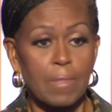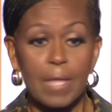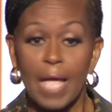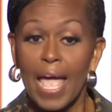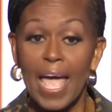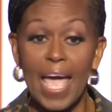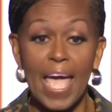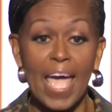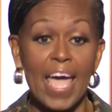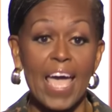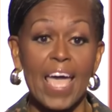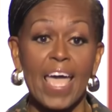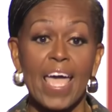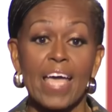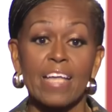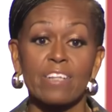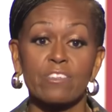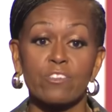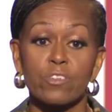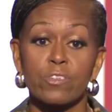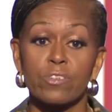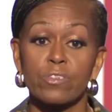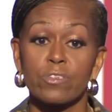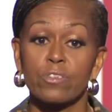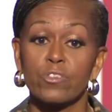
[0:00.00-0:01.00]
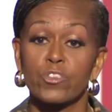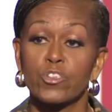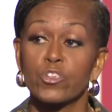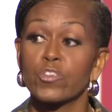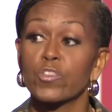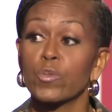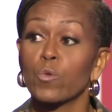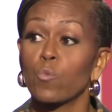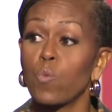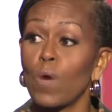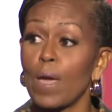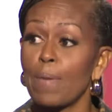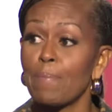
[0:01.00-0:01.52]
And, and to
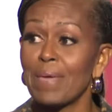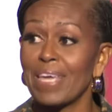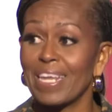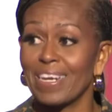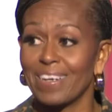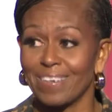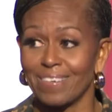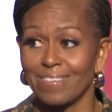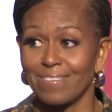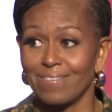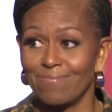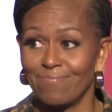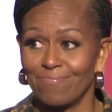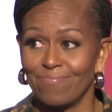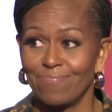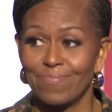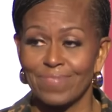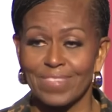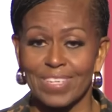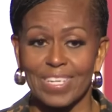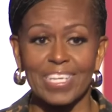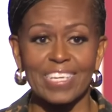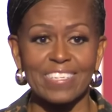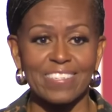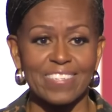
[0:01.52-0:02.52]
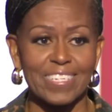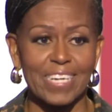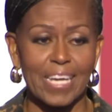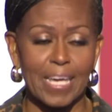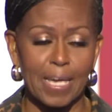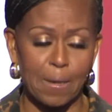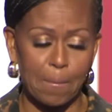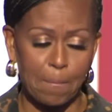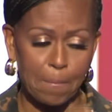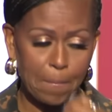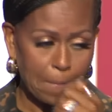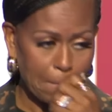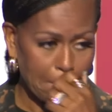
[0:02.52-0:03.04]
the women listening,